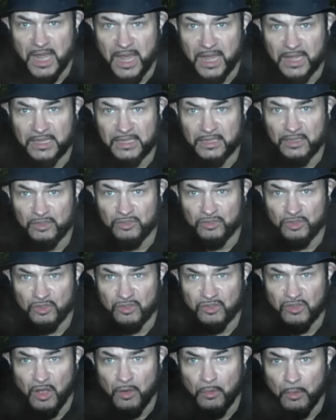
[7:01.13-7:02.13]
nothing because
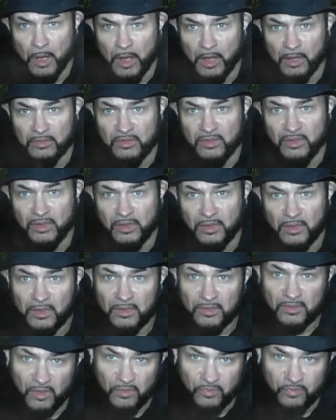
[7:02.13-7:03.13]
you're so hard,
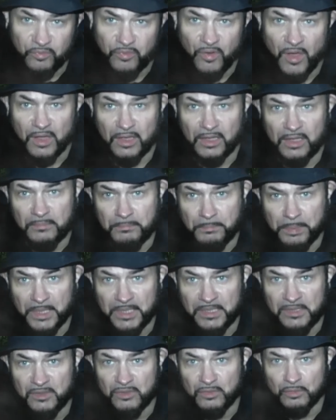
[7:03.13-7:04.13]
the fucking
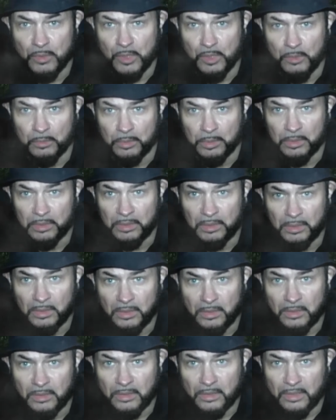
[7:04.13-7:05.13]
police will.
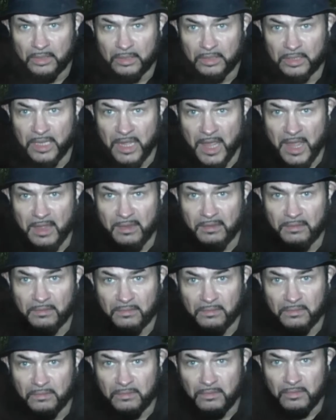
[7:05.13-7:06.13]
Yeah?
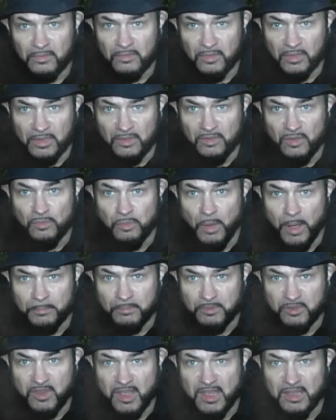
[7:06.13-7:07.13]
So this is what
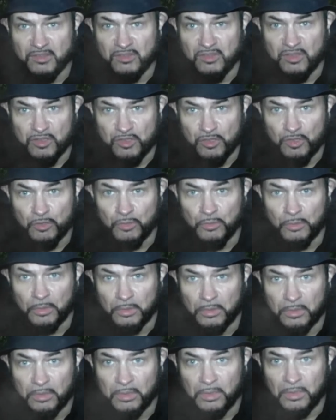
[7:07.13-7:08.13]
I'm saying to you.
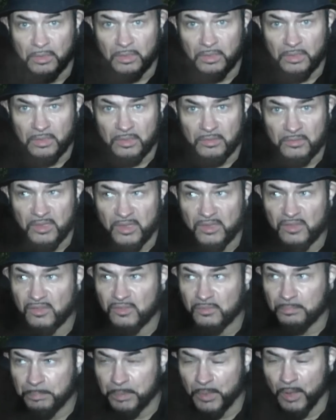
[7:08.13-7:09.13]

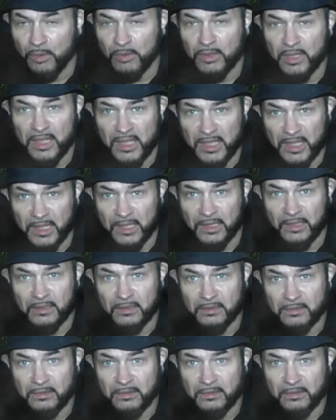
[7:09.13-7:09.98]
This block here,